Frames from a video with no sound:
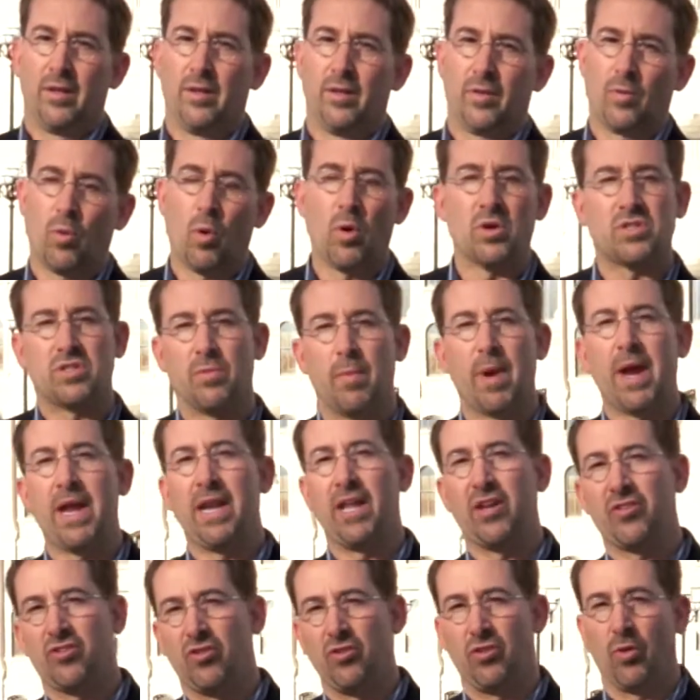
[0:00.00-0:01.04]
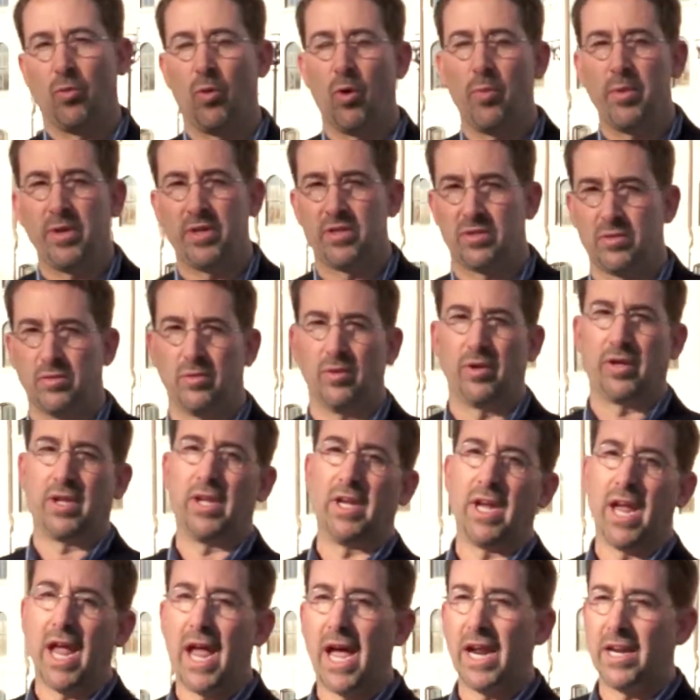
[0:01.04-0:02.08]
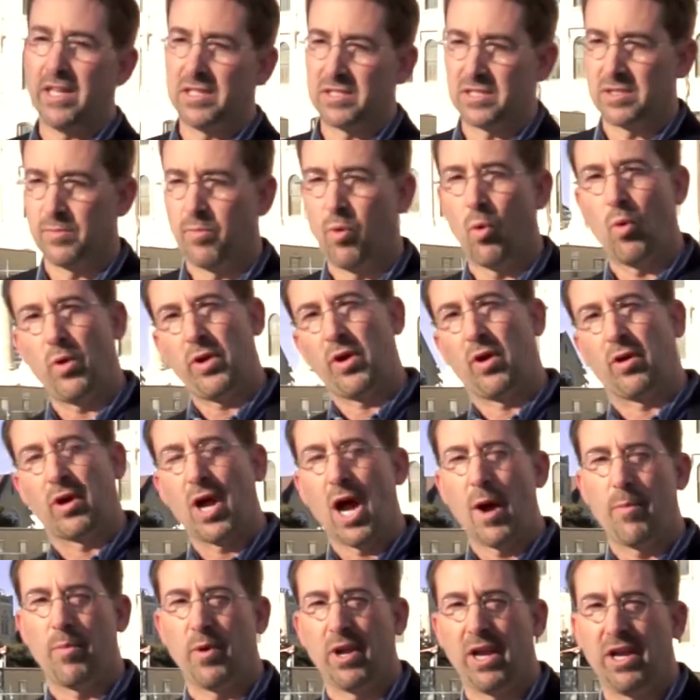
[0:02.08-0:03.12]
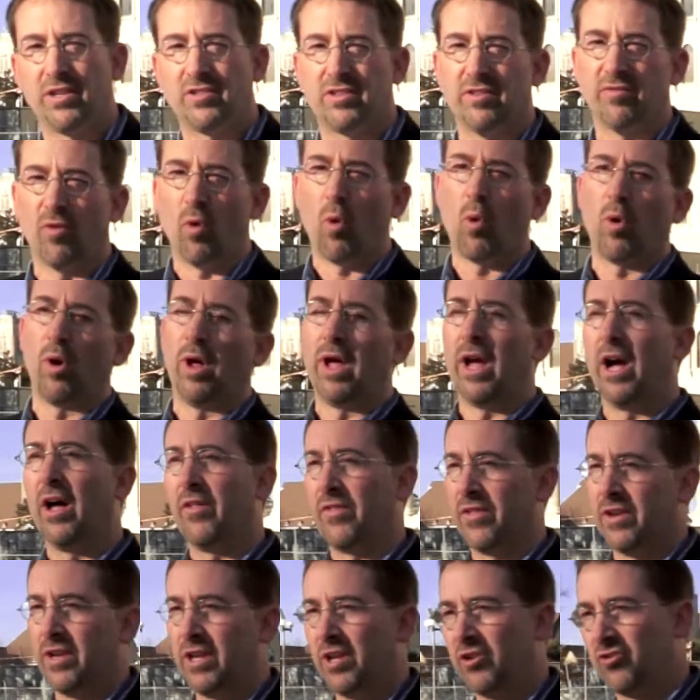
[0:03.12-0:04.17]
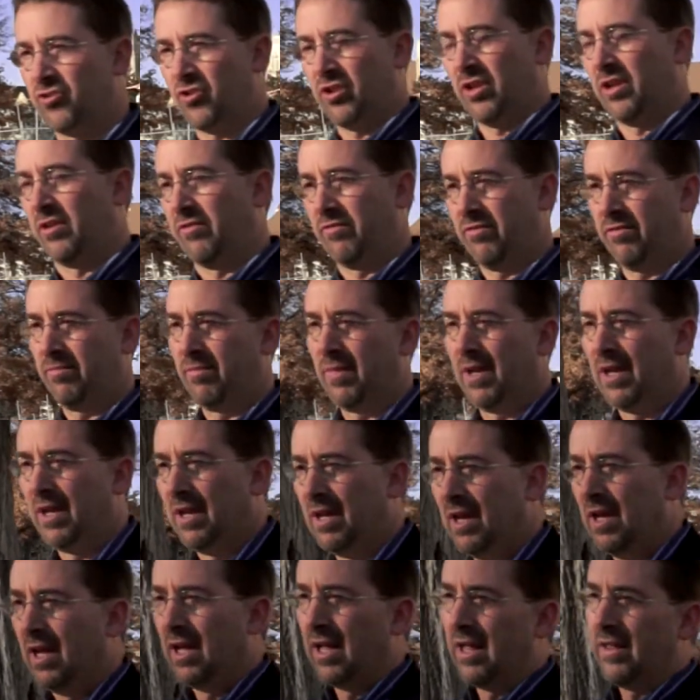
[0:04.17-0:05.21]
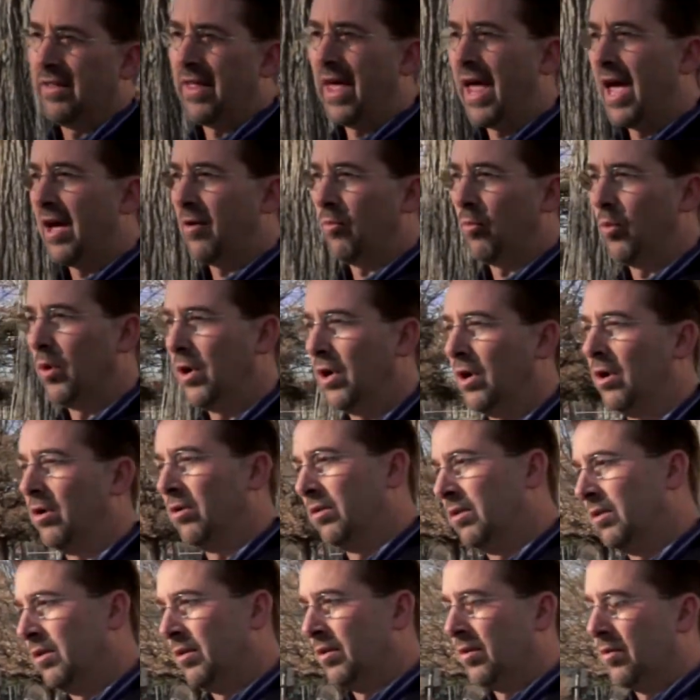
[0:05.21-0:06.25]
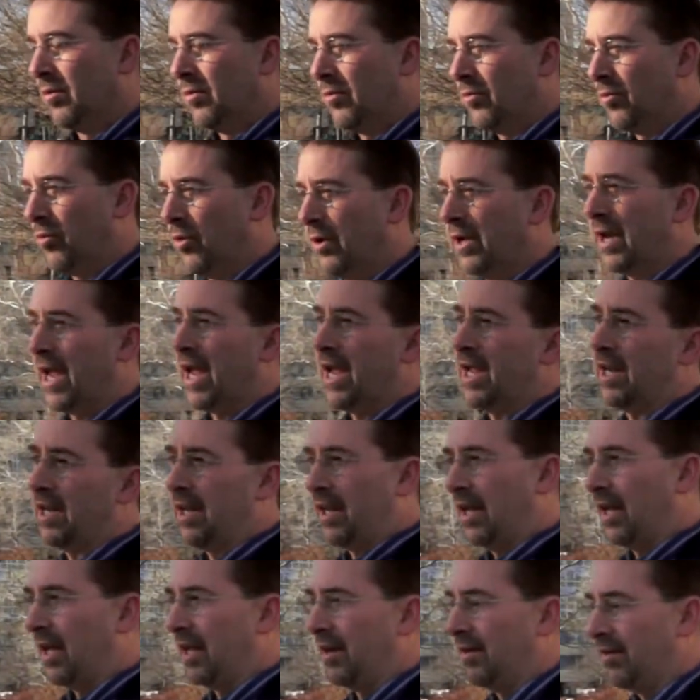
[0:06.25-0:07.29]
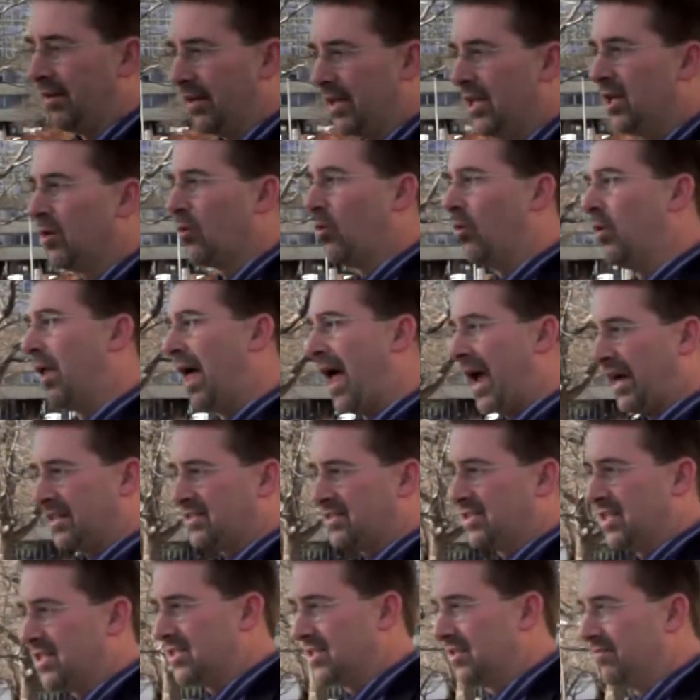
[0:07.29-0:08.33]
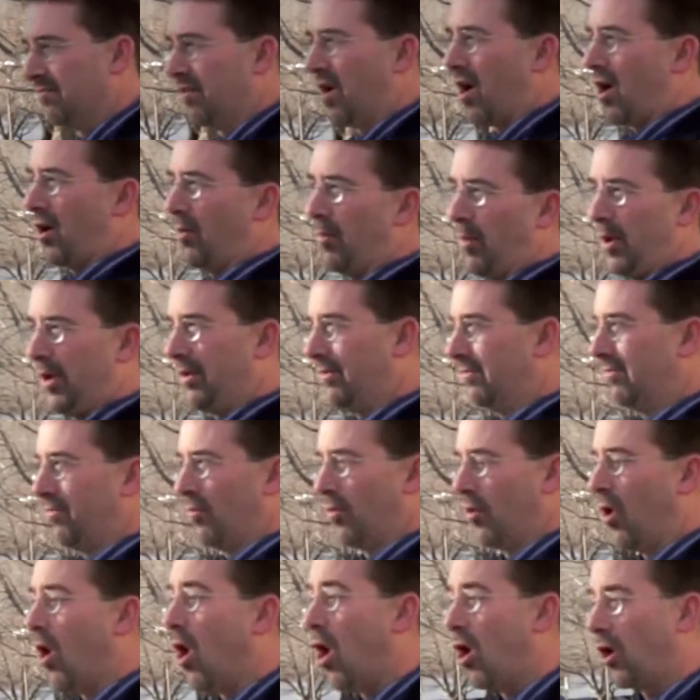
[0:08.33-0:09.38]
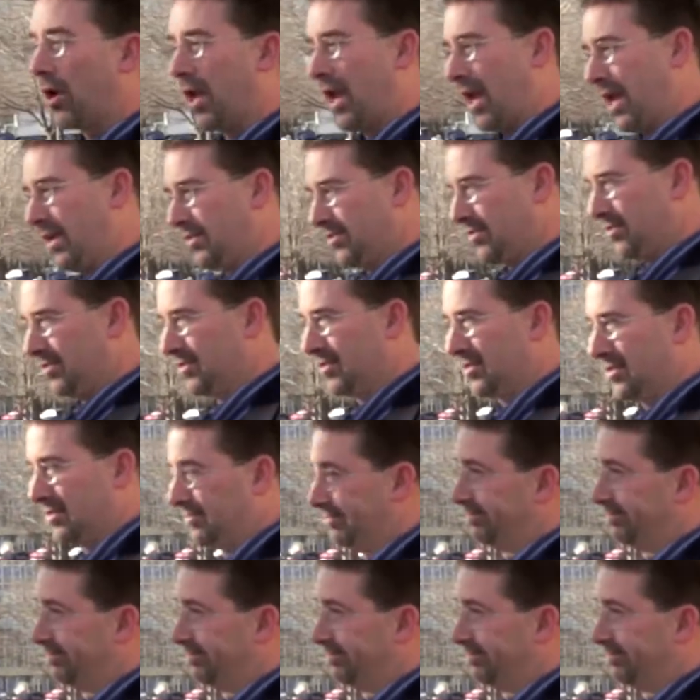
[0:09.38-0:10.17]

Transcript: Of course, the main issue that we'll be looking at is supporting our comprehensive oral health initiatives that will create an equal access environment for all Kansans.